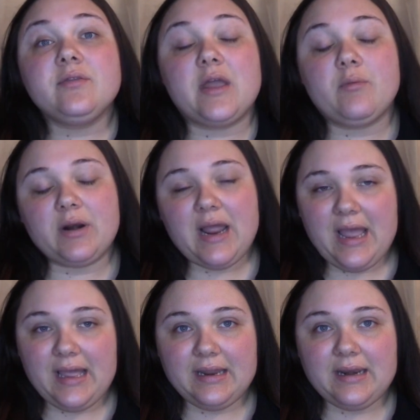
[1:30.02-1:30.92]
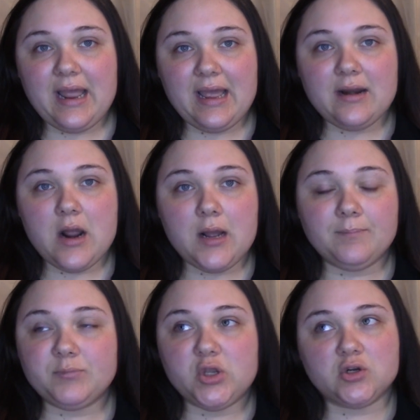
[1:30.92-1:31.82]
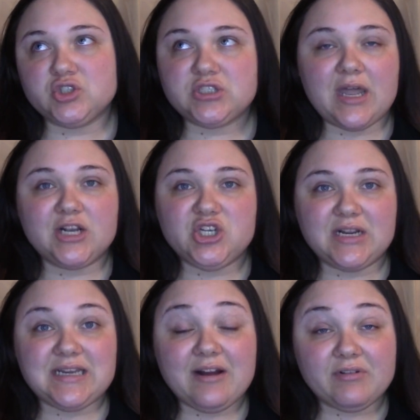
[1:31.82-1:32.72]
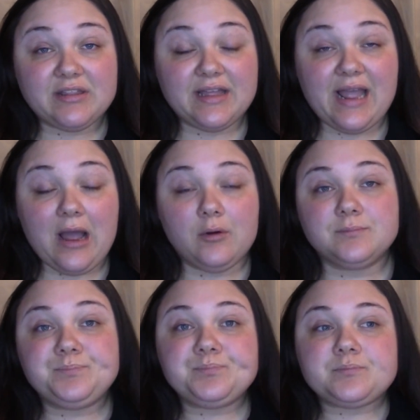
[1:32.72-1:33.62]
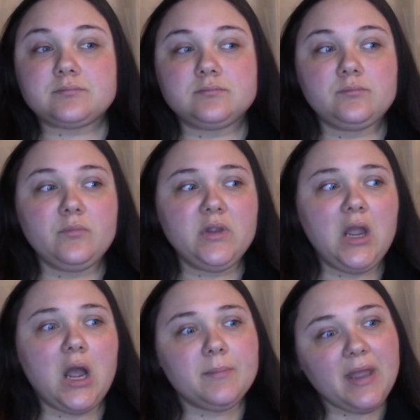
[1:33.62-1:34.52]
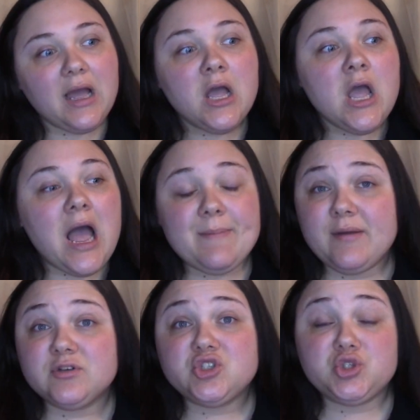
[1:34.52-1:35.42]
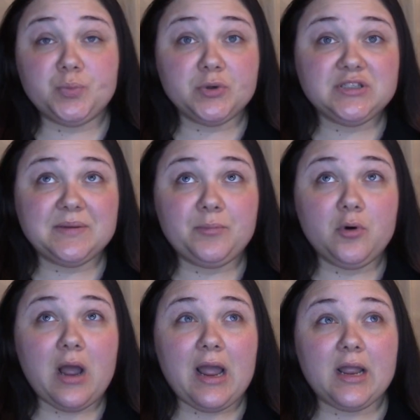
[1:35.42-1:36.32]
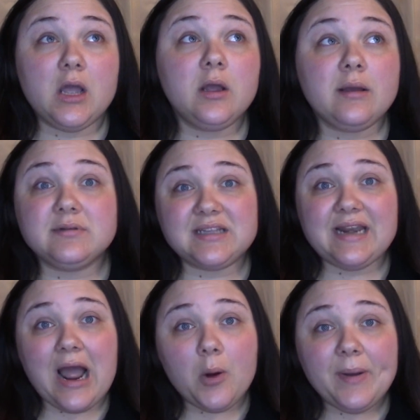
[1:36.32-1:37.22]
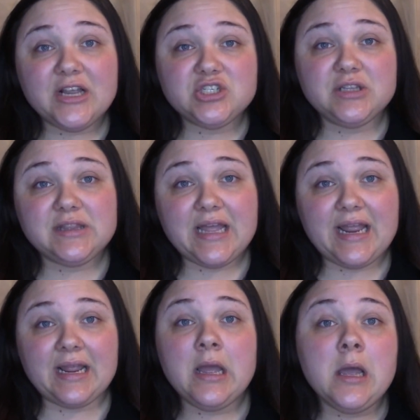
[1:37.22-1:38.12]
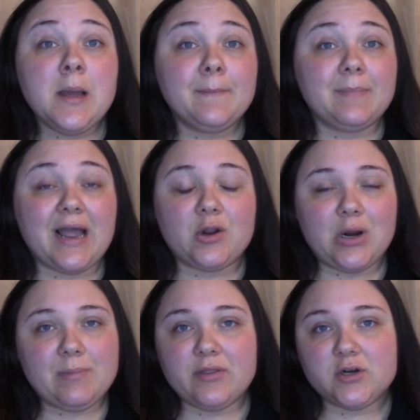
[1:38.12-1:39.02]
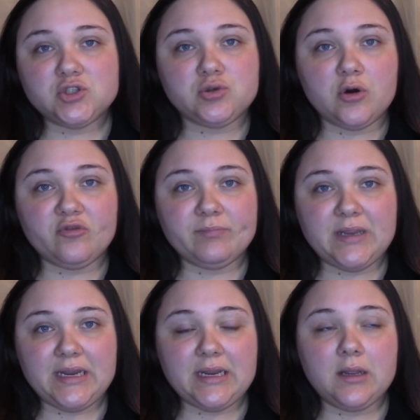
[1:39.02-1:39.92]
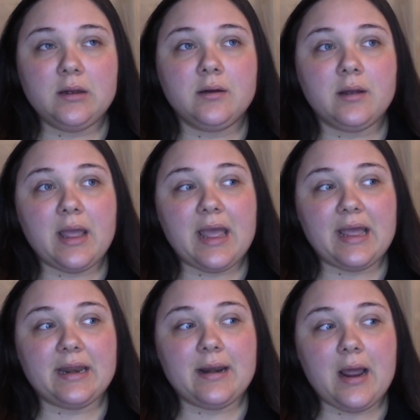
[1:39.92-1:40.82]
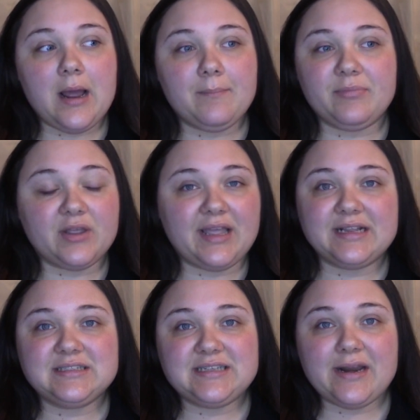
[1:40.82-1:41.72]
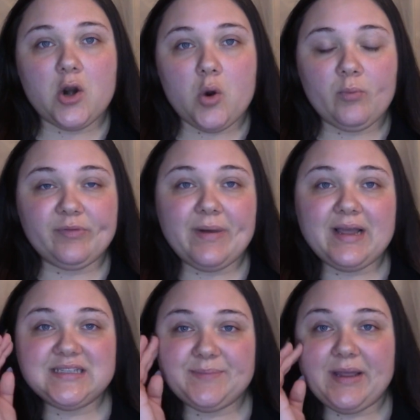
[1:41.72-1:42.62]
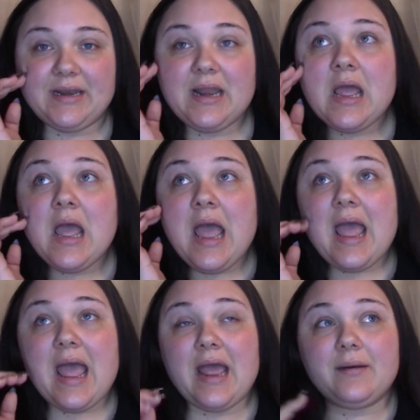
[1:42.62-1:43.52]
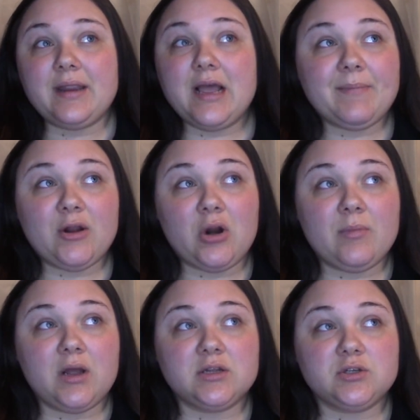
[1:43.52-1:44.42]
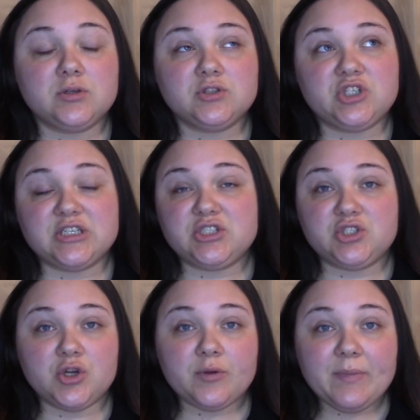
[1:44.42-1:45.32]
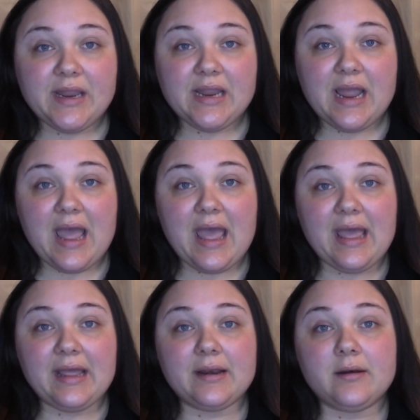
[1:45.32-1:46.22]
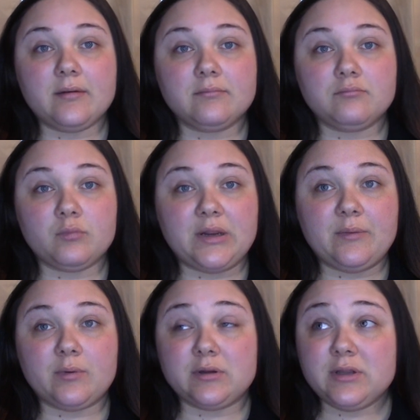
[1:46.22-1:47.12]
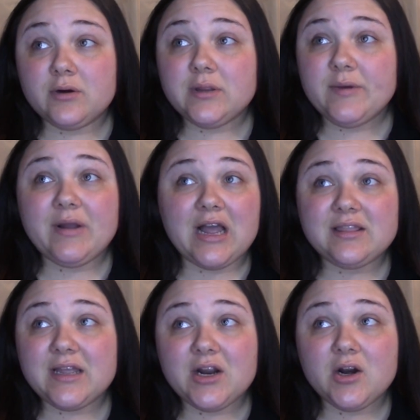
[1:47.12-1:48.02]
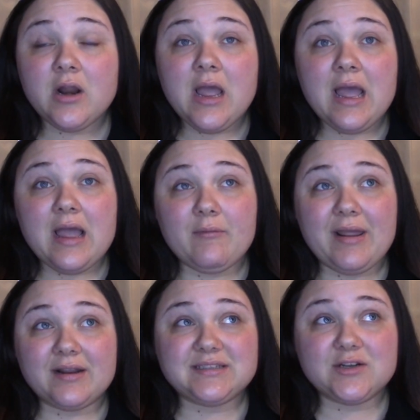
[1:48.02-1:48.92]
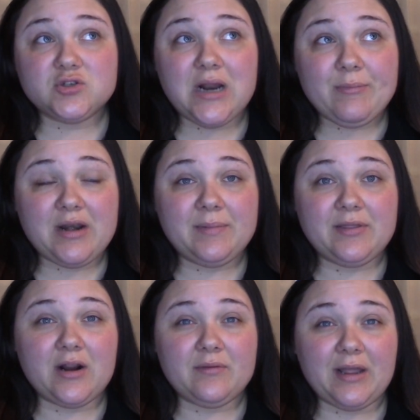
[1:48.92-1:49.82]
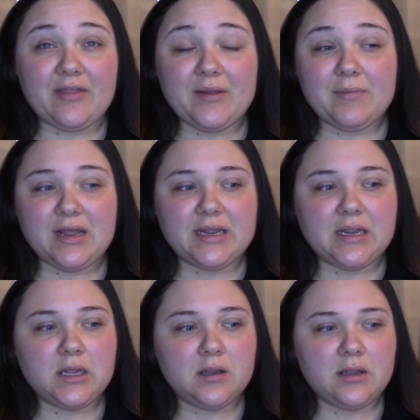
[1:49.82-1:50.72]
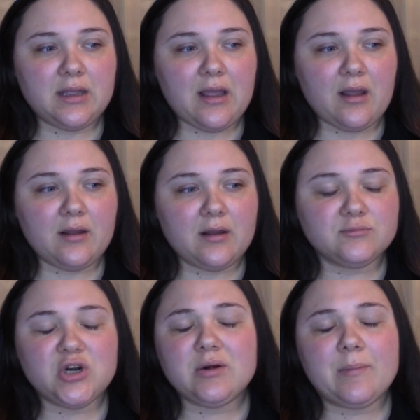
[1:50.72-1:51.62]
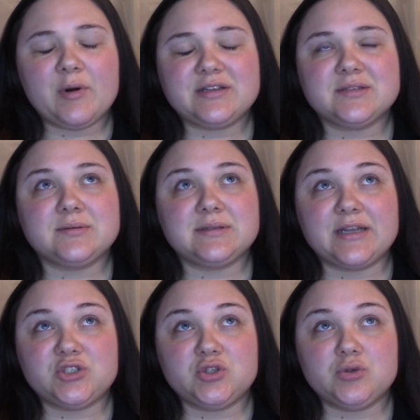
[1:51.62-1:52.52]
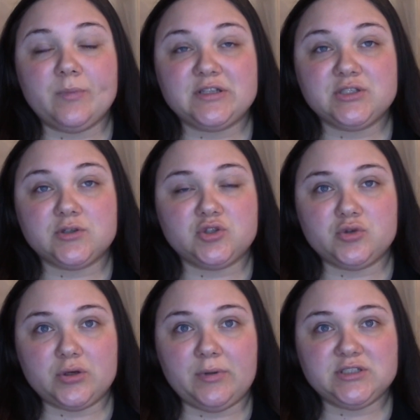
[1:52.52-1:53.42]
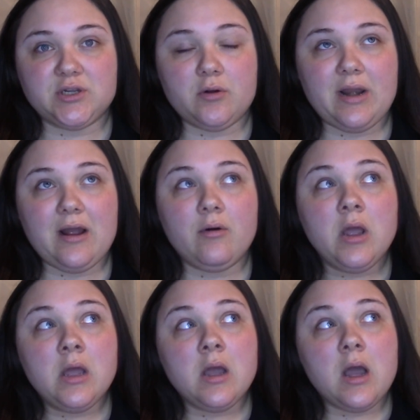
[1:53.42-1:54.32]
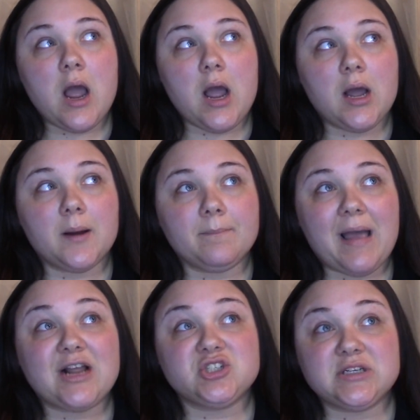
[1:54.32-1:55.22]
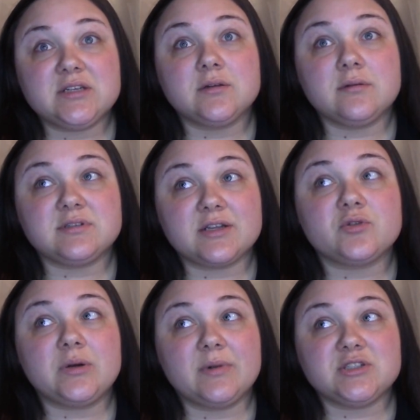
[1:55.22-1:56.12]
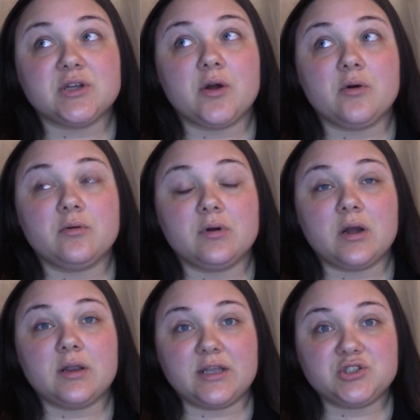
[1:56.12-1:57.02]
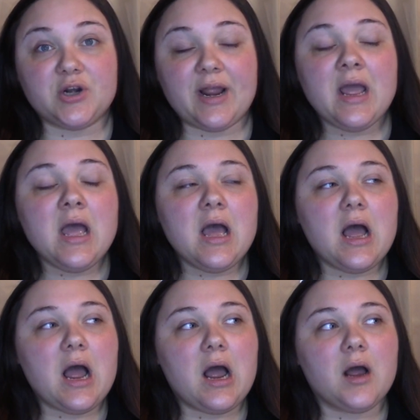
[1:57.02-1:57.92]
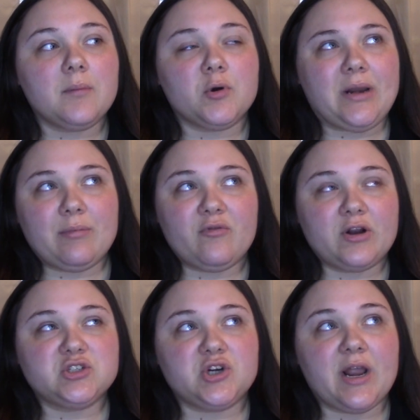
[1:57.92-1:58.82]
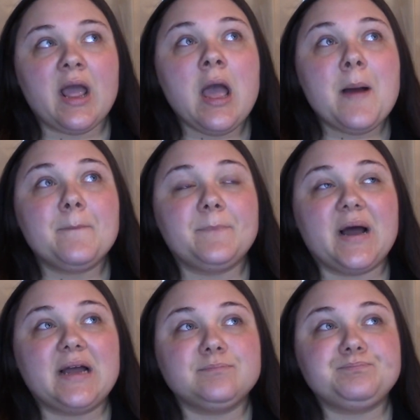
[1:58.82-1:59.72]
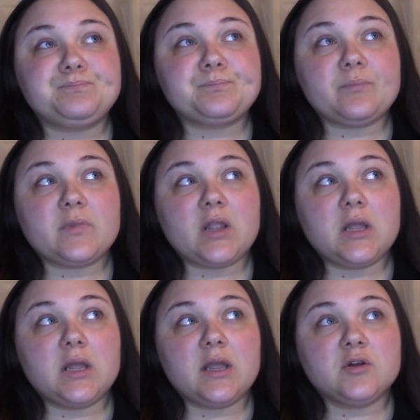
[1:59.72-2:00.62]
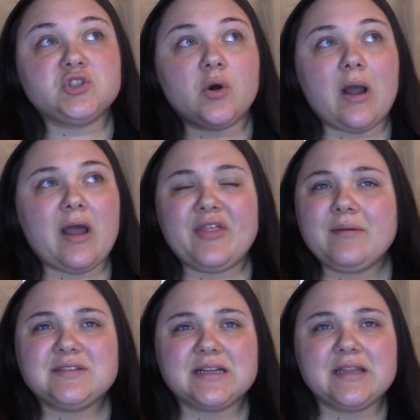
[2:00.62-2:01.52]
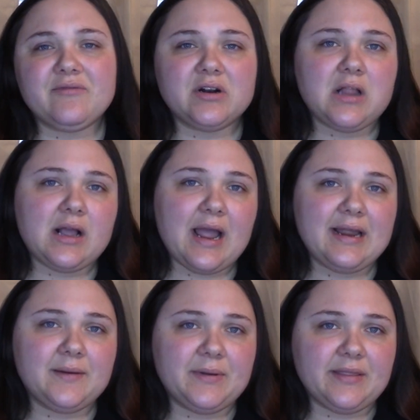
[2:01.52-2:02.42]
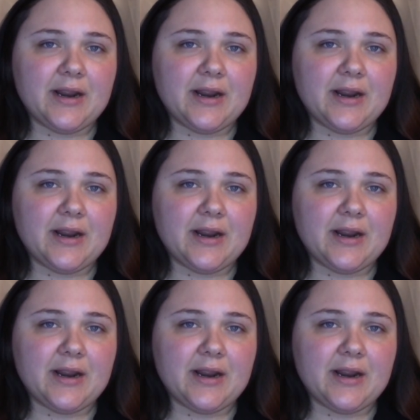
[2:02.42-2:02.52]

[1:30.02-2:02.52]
they went ahead and, you know, just kind of checked everything out. Yeah, I mean, it was super simple. It was an outpatient thing. My grandmother drove me, and the kids stayed home with my husband. And yeah, my grandma just took me, and we got there. We had a scheduled time to be there. Like, I think I'm trying to remember because this was like 2 or 3 months ago now. Actually, it was like 3 months ago yesterday, or day before yesterday. But, so I think it was like 11 o'clock I had to be